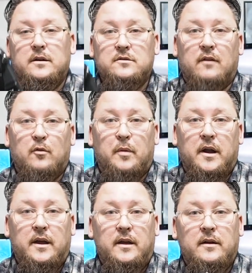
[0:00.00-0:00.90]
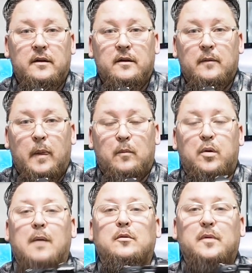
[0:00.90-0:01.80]
So everybody
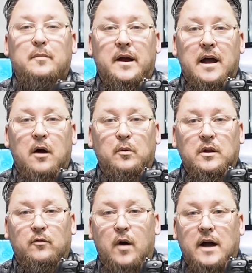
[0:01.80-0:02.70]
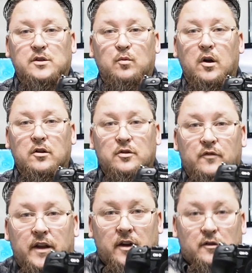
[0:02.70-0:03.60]
probably by now will have watched one or two
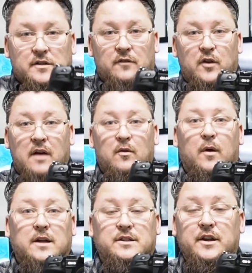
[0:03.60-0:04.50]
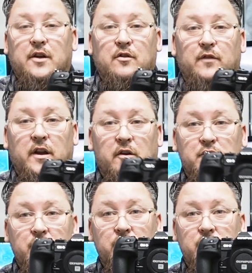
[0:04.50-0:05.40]
videos, and if you haven't watched any other
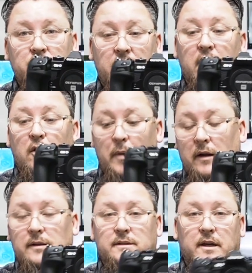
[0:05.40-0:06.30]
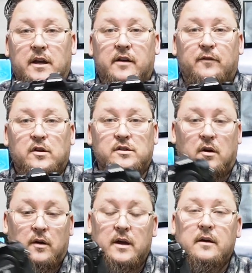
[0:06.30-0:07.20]
videos, you'll hear about it and see it here first.
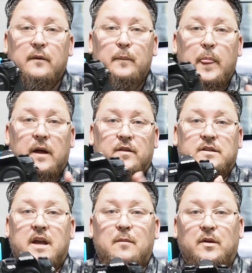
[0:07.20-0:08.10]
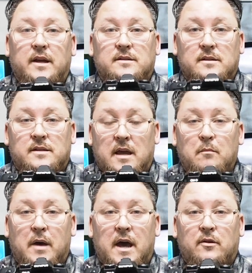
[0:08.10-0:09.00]
So this camera takes the
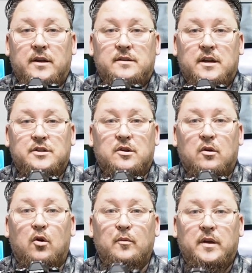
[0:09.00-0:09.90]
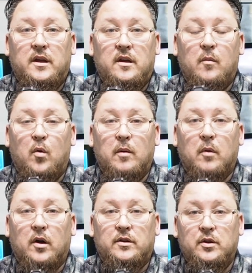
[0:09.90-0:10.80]
same batteries as your OM-D E-M1
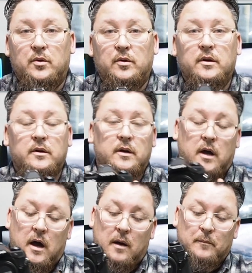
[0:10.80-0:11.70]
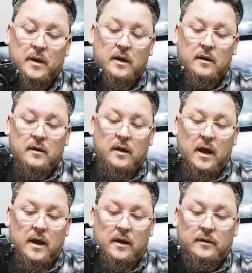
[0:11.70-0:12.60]
Mark II,
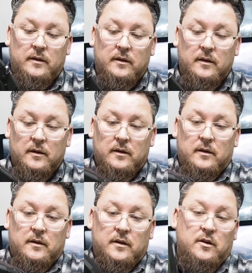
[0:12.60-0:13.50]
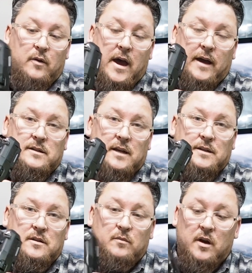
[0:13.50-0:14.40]
and you
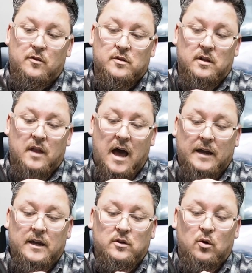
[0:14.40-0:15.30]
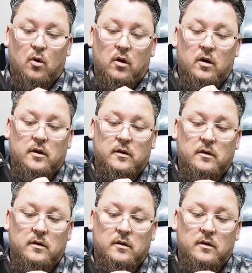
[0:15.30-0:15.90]
access them here. There's a locking door,